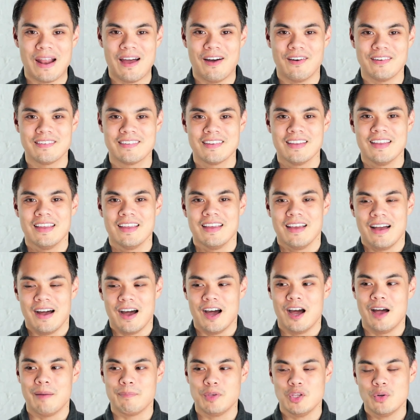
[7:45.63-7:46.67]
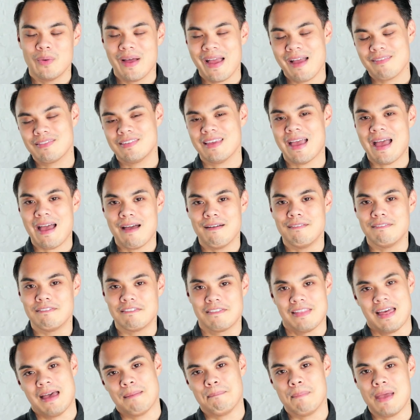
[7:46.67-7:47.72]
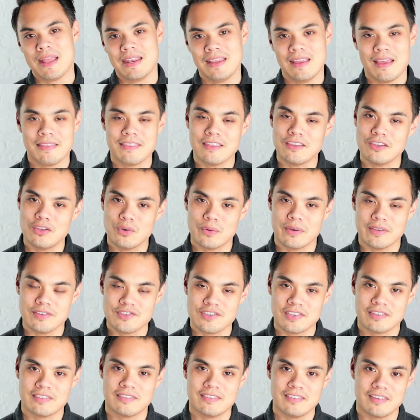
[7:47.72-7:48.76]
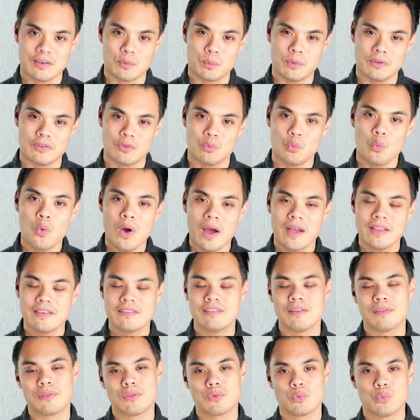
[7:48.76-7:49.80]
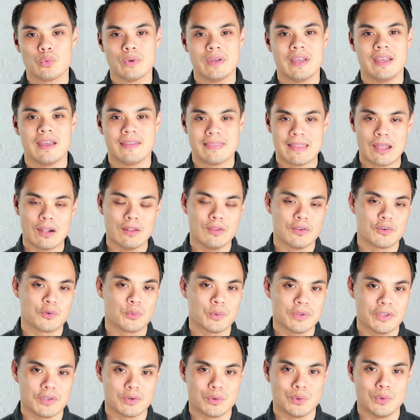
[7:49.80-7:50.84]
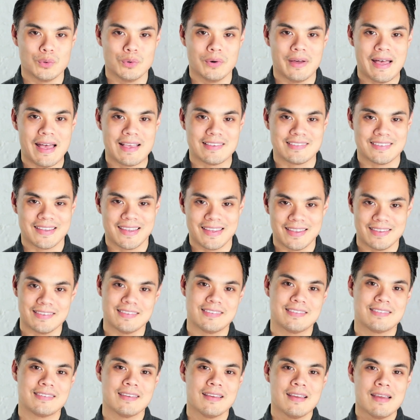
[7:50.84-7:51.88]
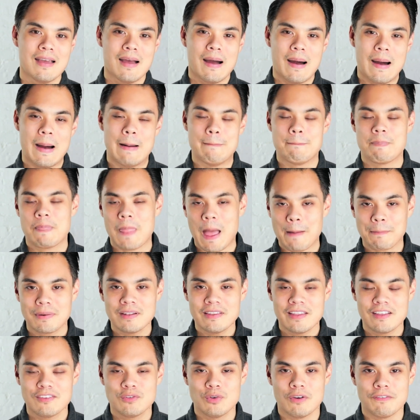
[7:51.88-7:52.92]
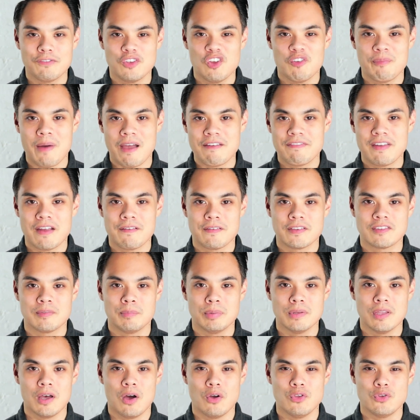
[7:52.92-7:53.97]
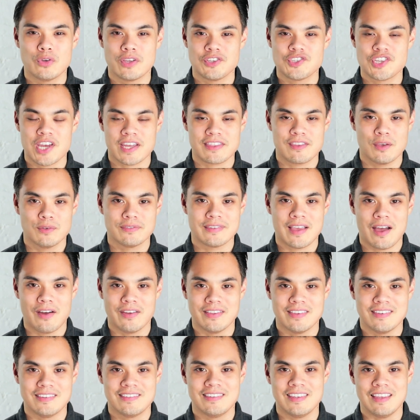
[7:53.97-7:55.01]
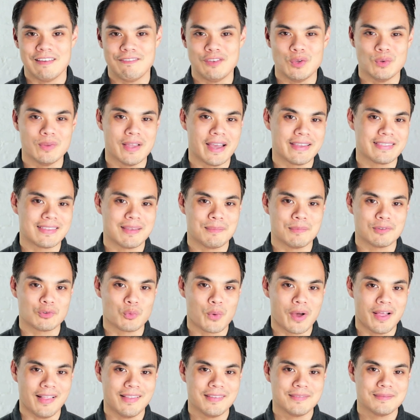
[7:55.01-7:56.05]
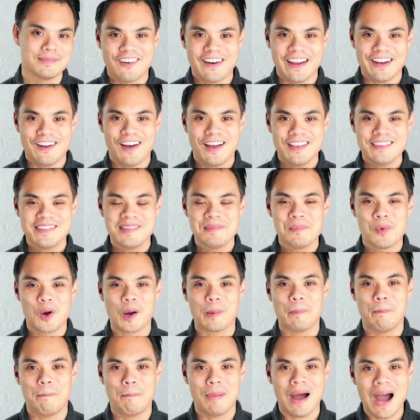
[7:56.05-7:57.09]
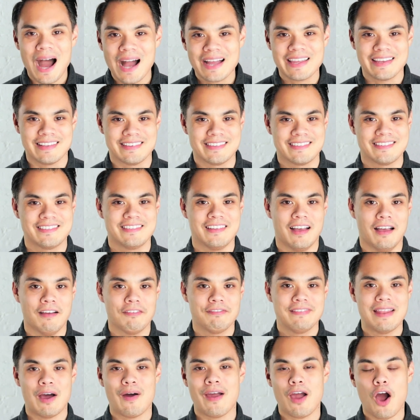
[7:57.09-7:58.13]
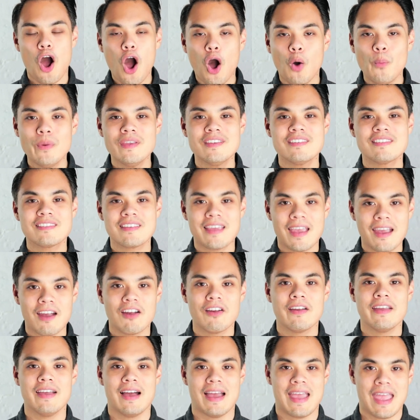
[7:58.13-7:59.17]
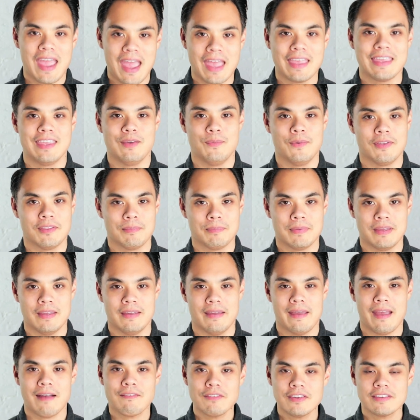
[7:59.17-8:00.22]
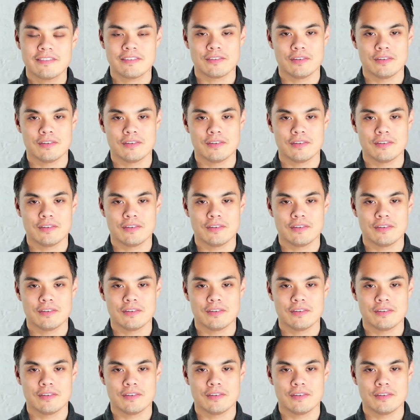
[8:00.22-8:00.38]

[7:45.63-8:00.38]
route. Um, you don't have to have that many. I think you can just stick with one to three and that'll look really cool as is. Um, I'm going to link to a few of my favorites below. You can check those out and see if you like them as well. All right, on to more pocket stuff. Now I always carry a hanky with me every